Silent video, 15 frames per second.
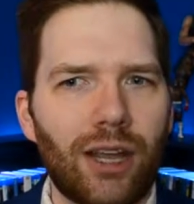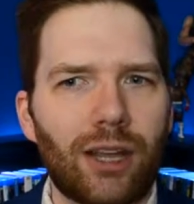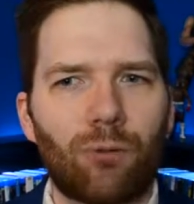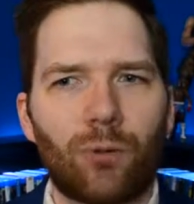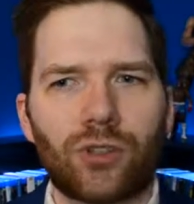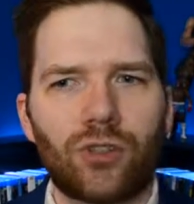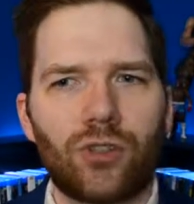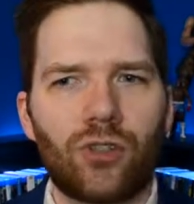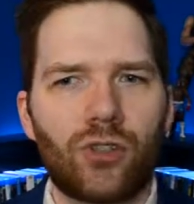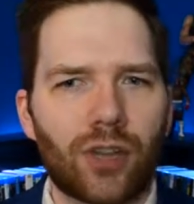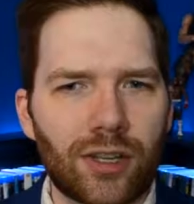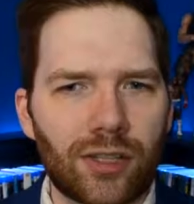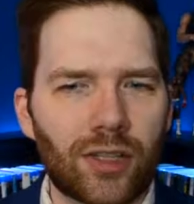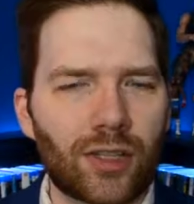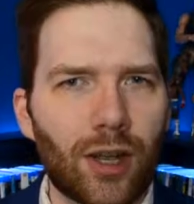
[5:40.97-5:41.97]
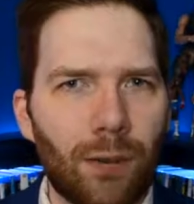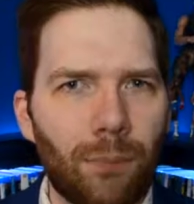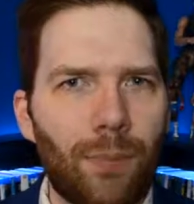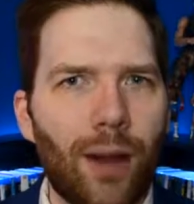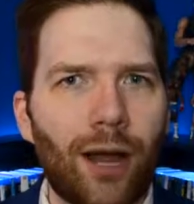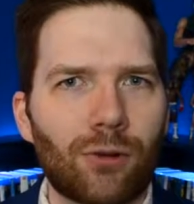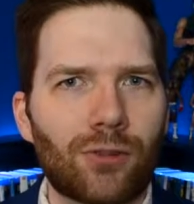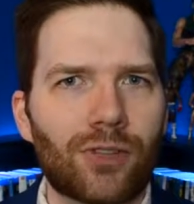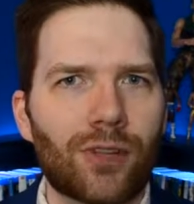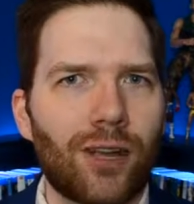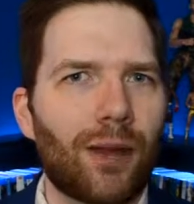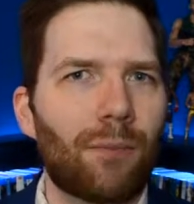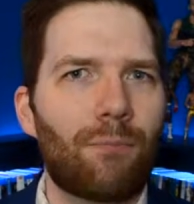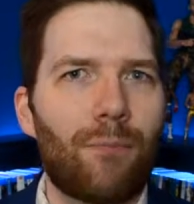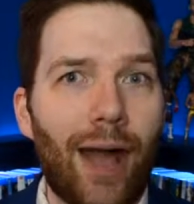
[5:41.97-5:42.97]
It wasn't just about
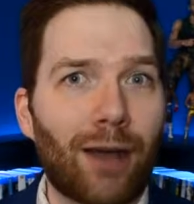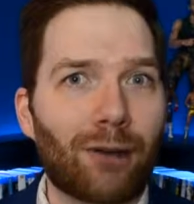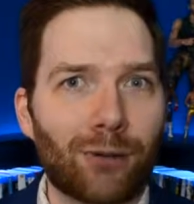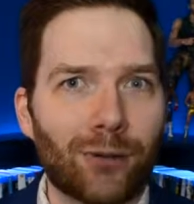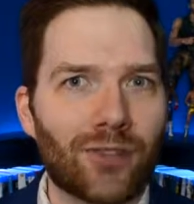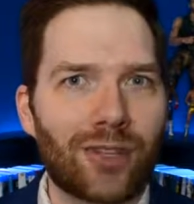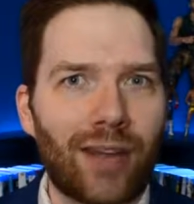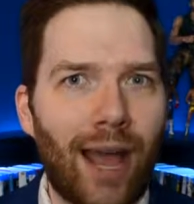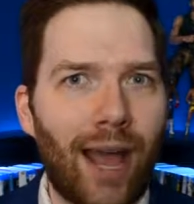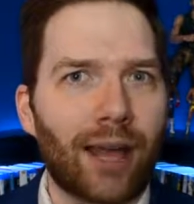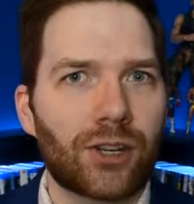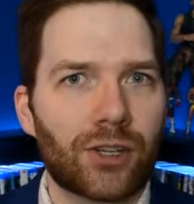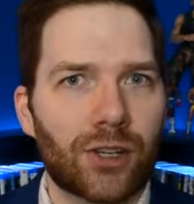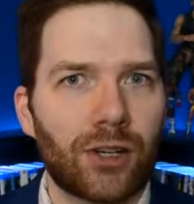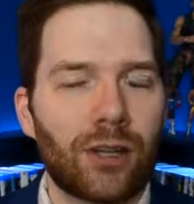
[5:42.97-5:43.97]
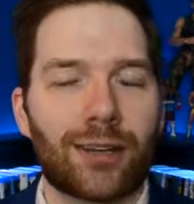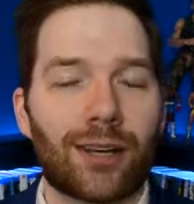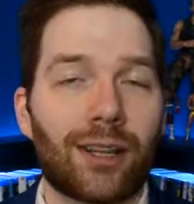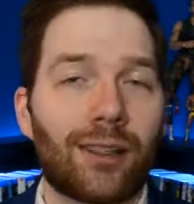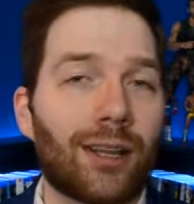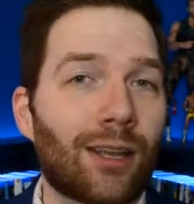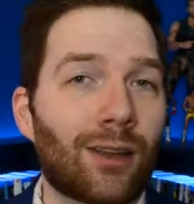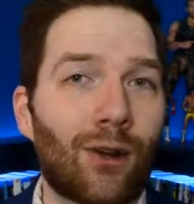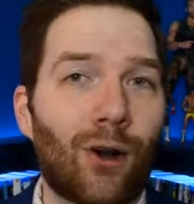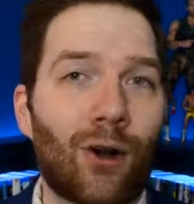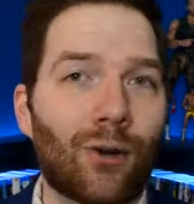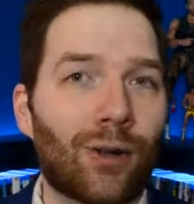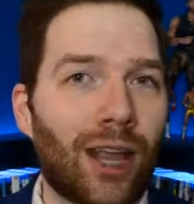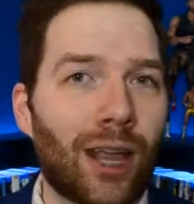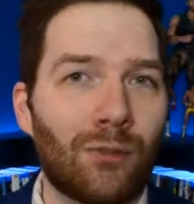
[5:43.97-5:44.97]
battles and action, and I think it
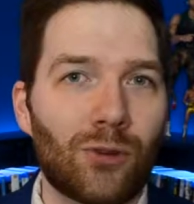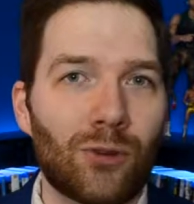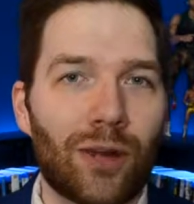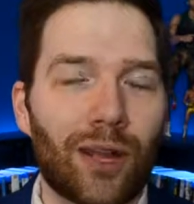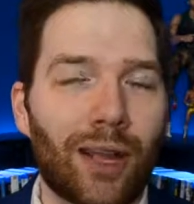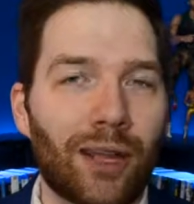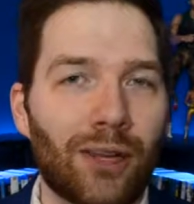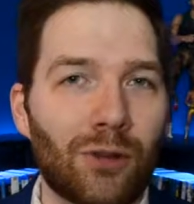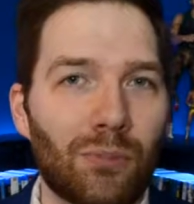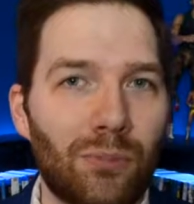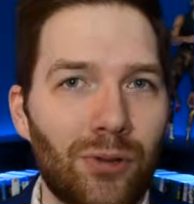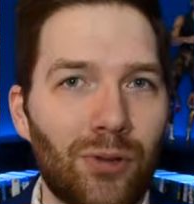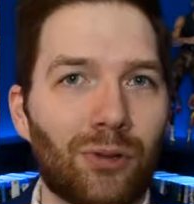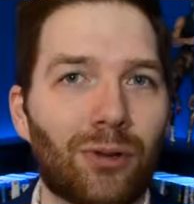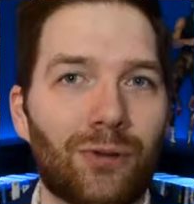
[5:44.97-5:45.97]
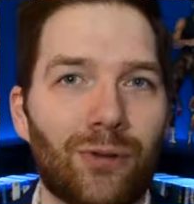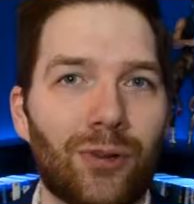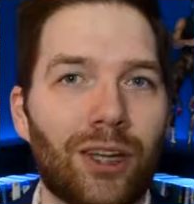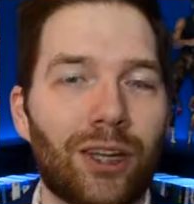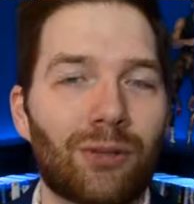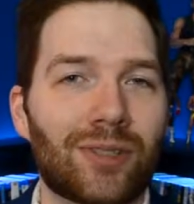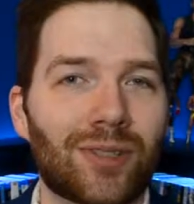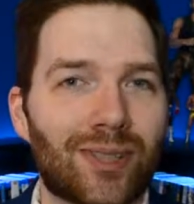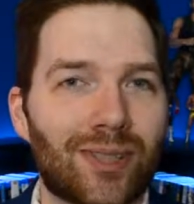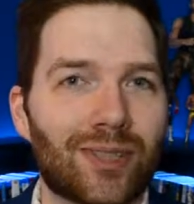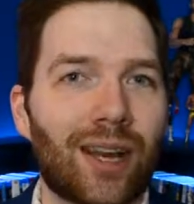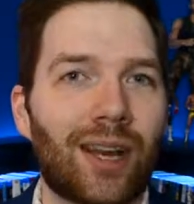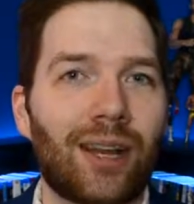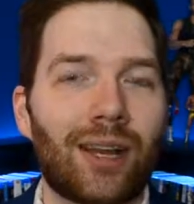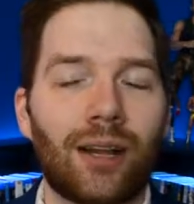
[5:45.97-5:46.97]
all came to a head beautifully. It was
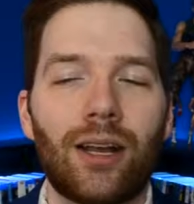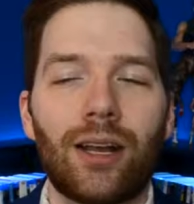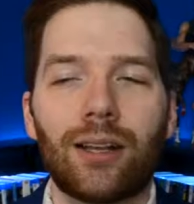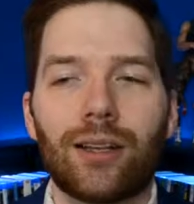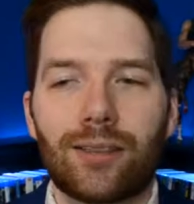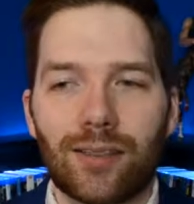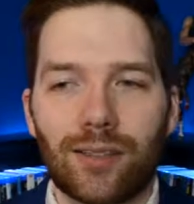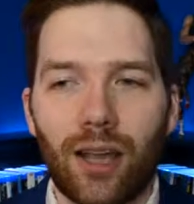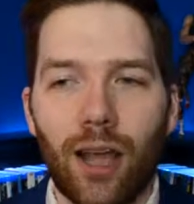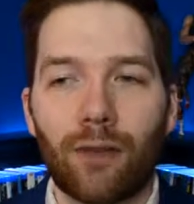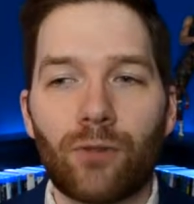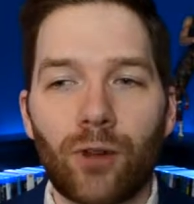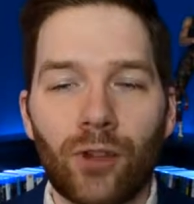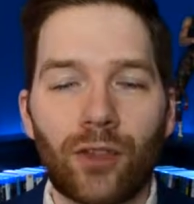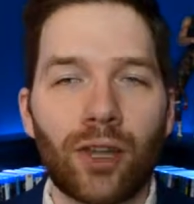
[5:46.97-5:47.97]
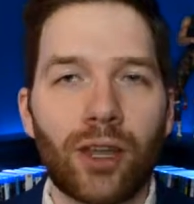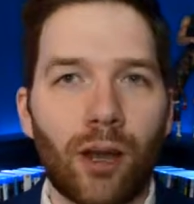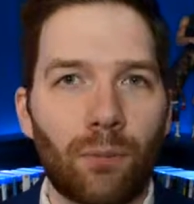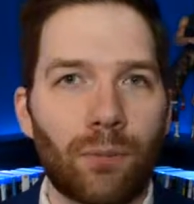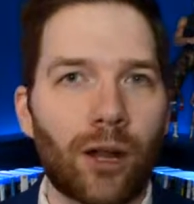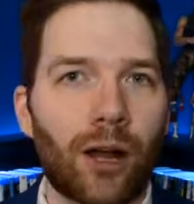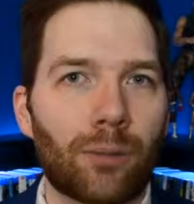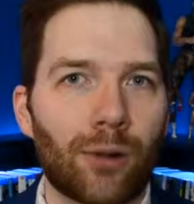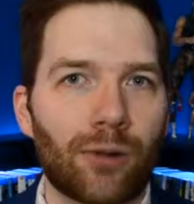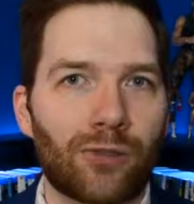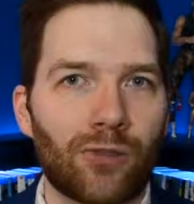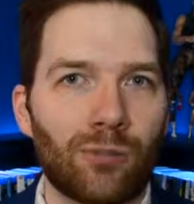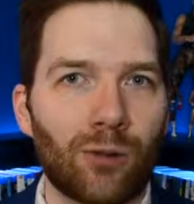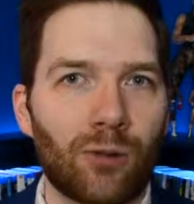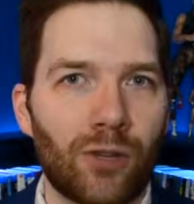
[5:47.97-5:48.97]
exciting. This is everything a
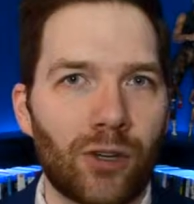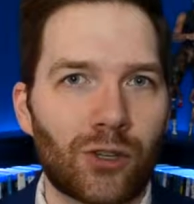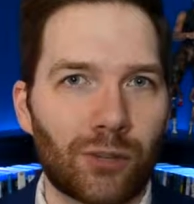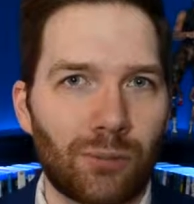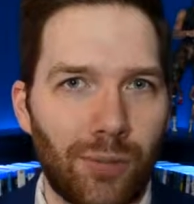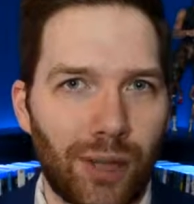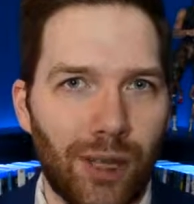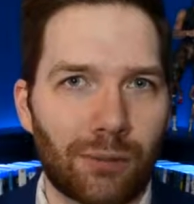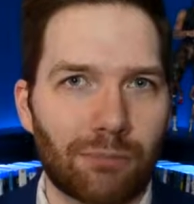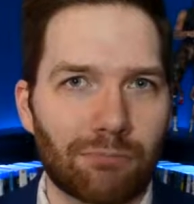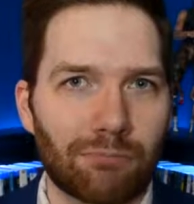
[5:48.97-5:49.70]
blockbuster movie should be.